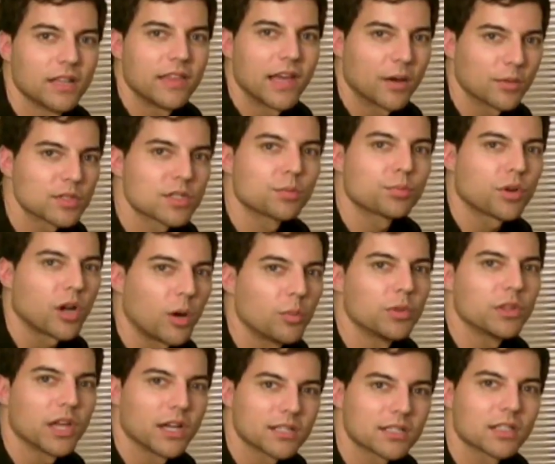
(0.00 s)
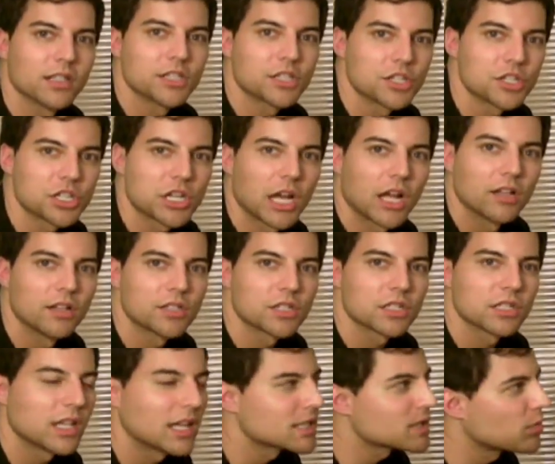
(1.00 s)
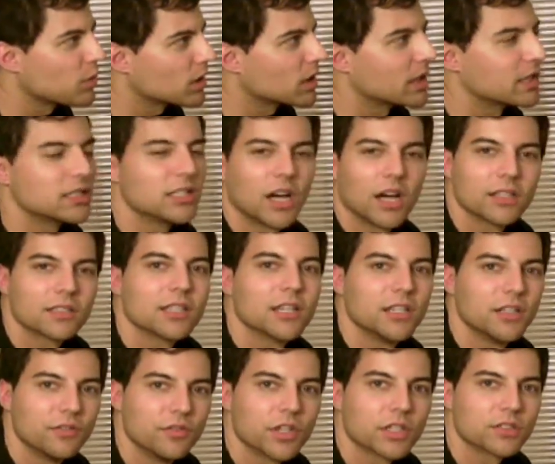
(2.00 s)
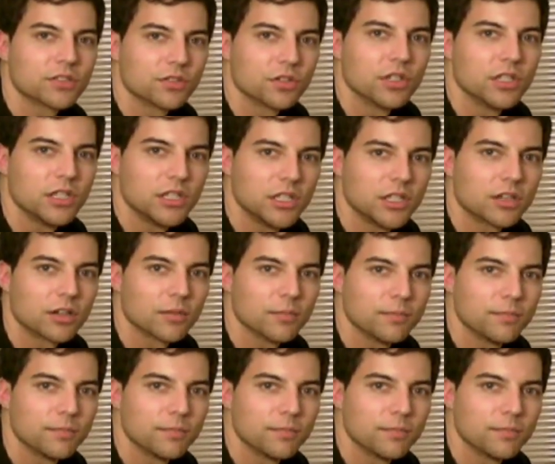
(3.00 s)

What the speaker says: And that was the problem with the Isolation Challenge, and that's what led Dante to victory here.